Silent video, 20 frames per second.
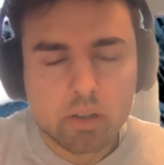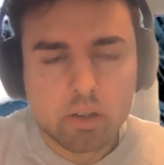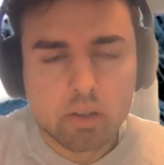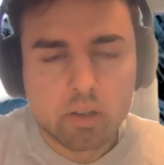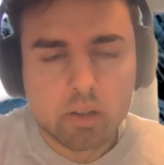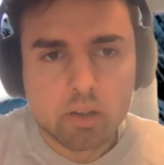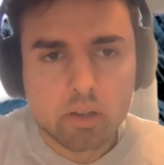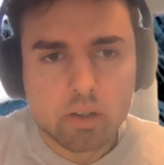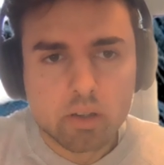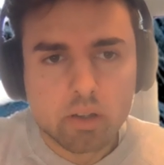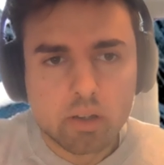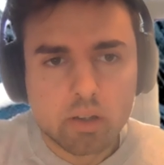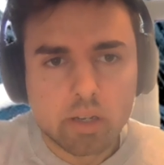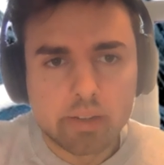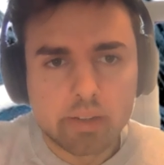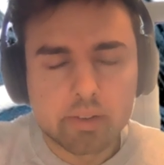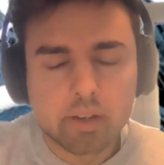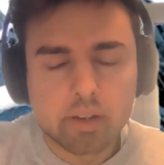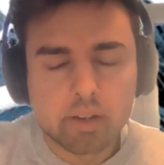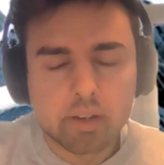start
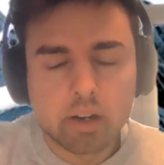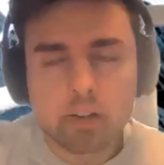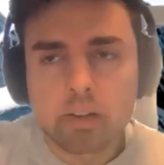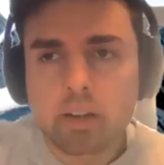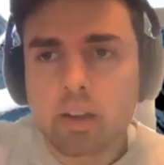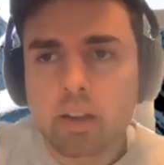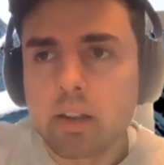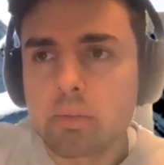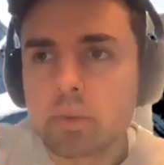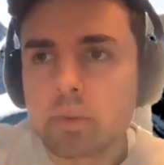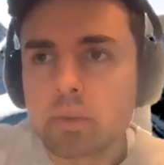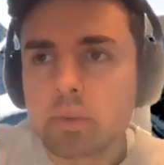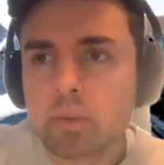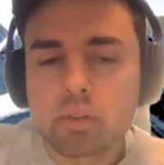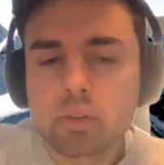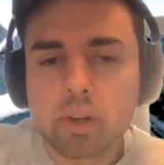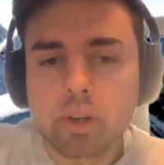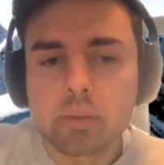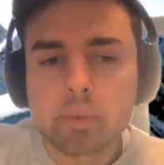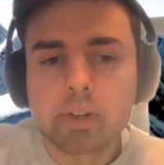it, and I will do 20
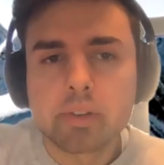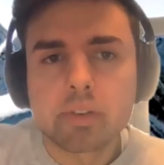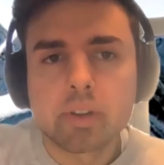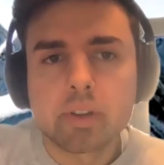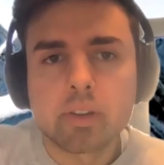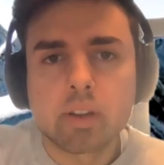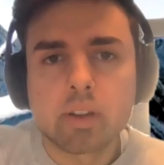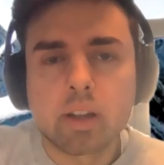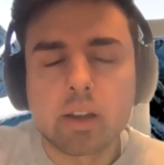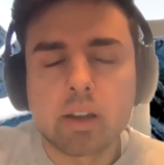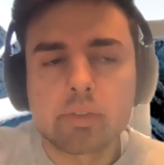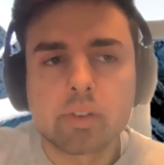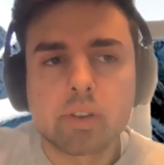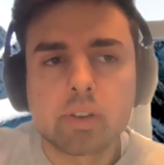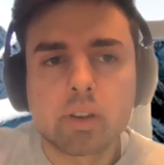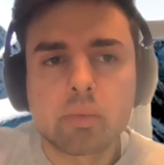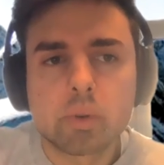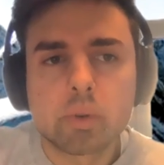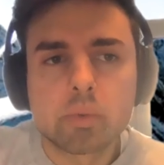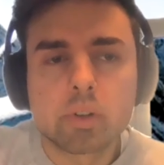minutes, and then after that
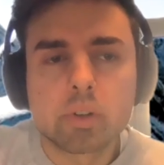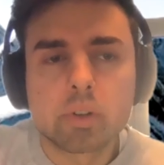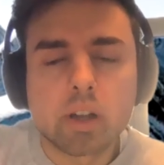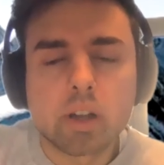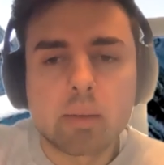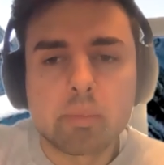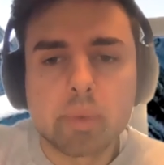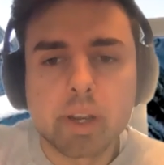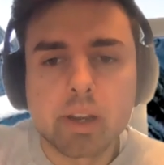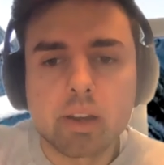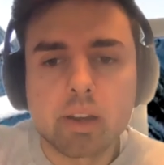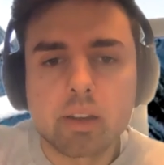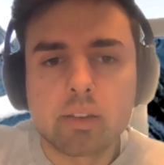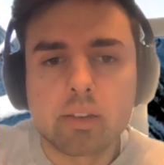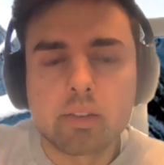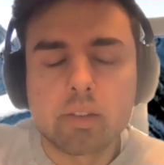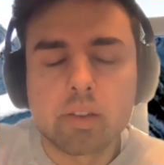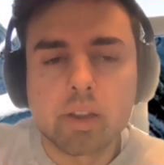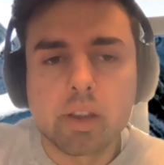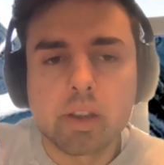we will come back and
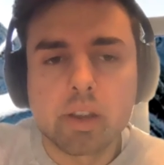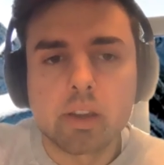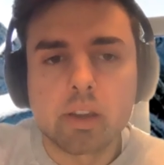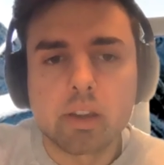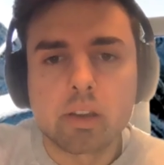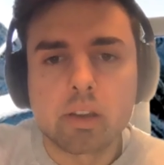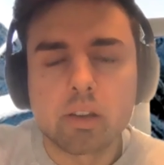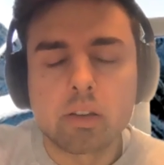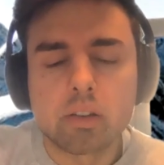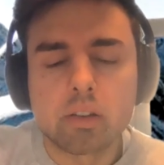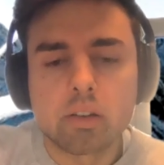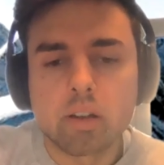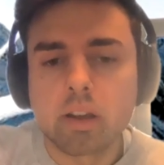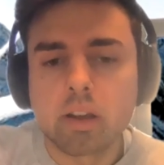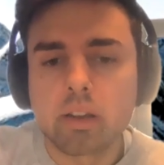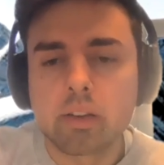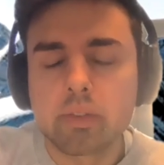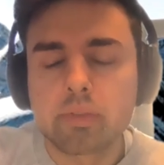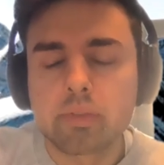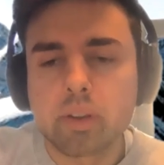say
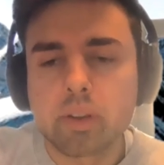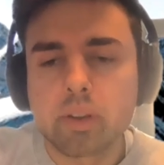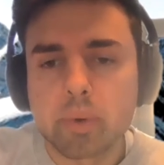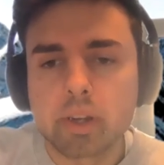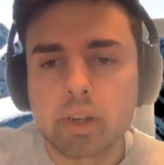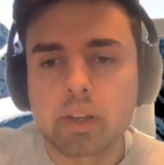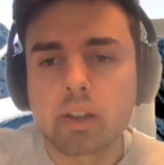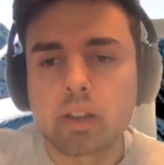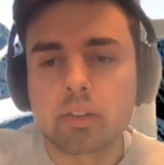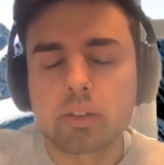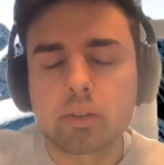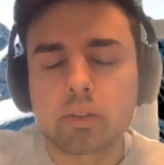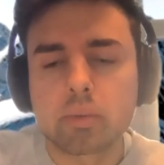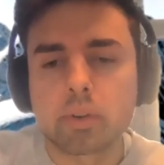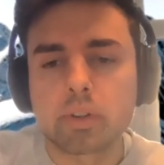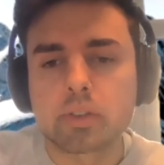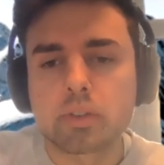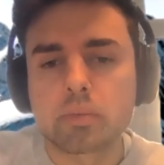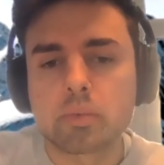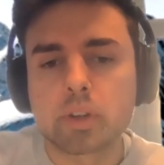if somebody has a
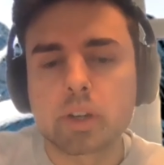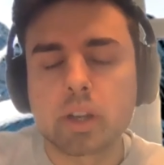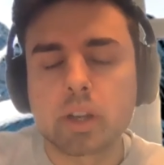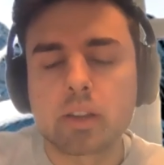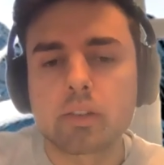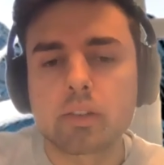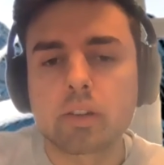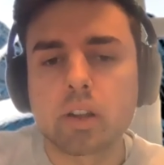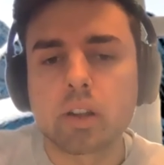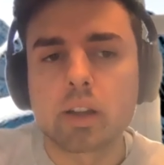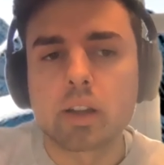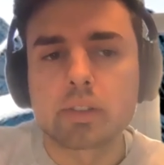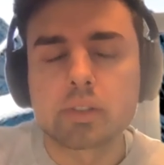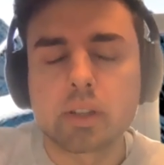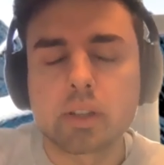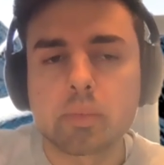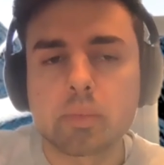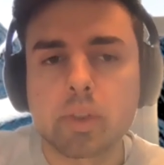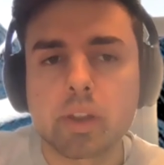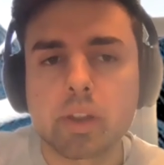question, we can still
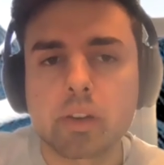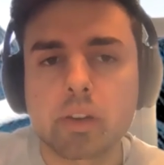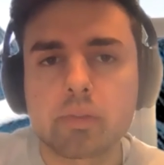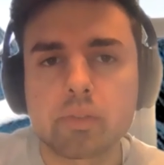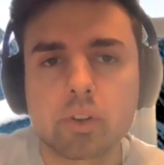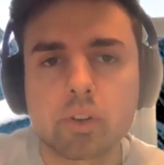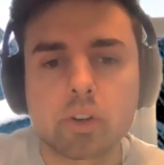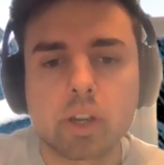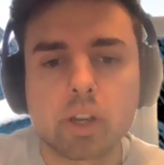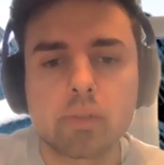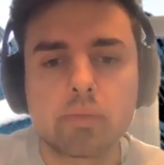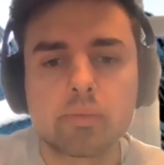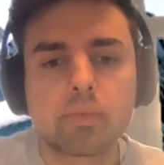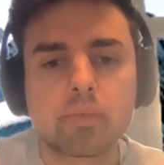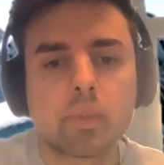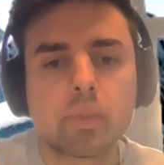ask them then. Okay.